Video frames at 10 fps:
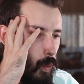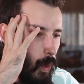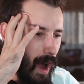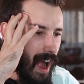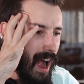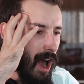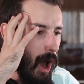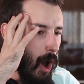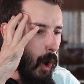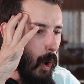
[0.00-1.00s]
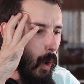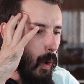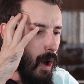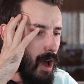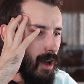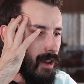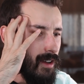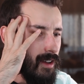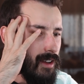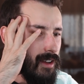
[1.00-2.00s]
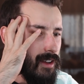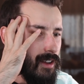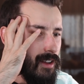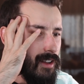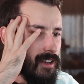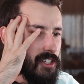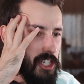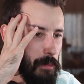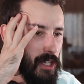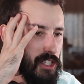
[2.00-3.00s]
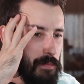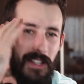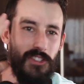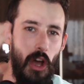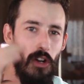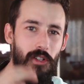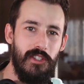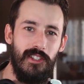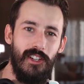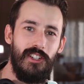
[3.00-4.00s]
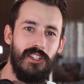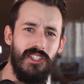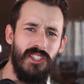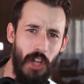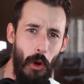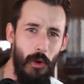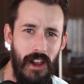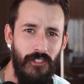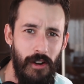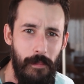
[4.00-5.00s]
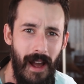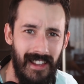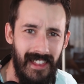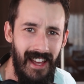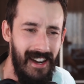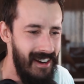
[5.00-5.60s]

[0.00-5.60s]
Wow. Shibuya's McDonald's looked so different back then.